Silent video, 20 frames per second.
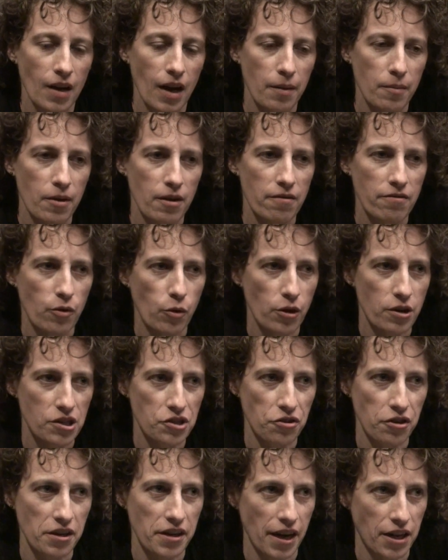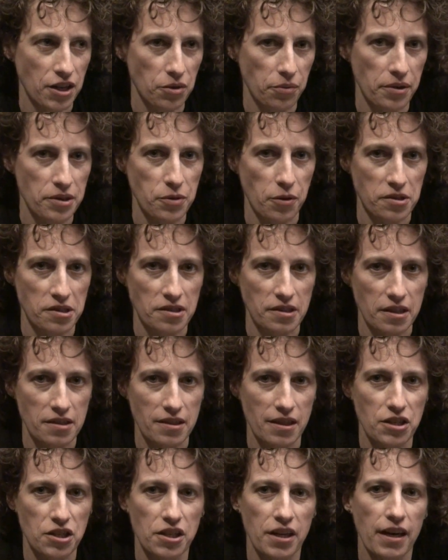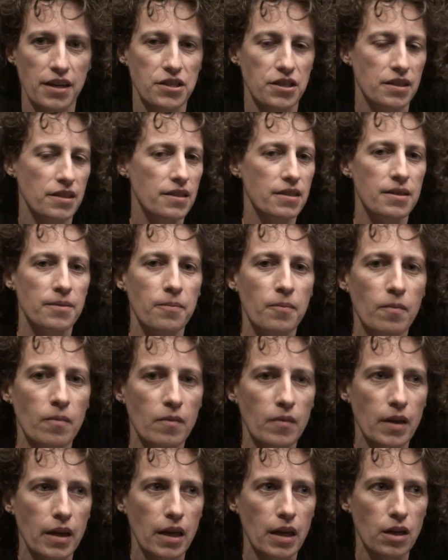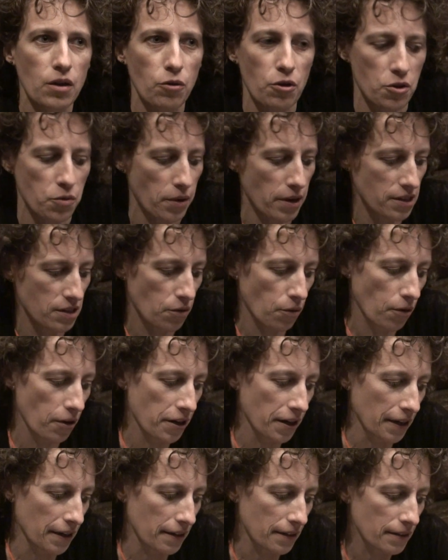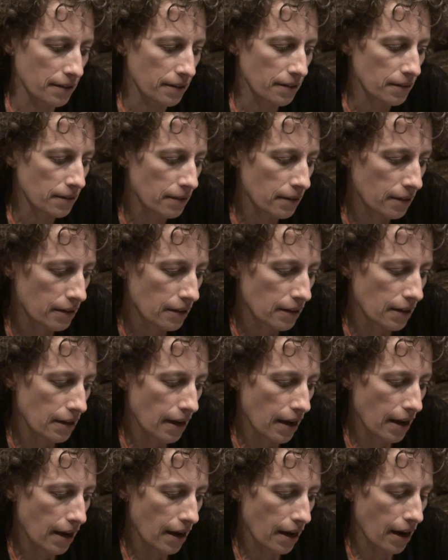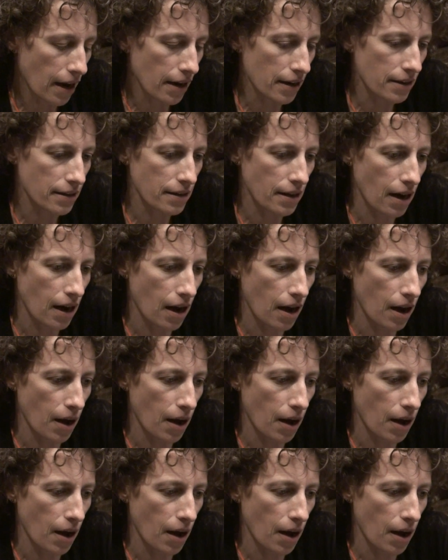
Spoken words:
I'm a forestry and natural resources extension agent in Northwest Oregon. And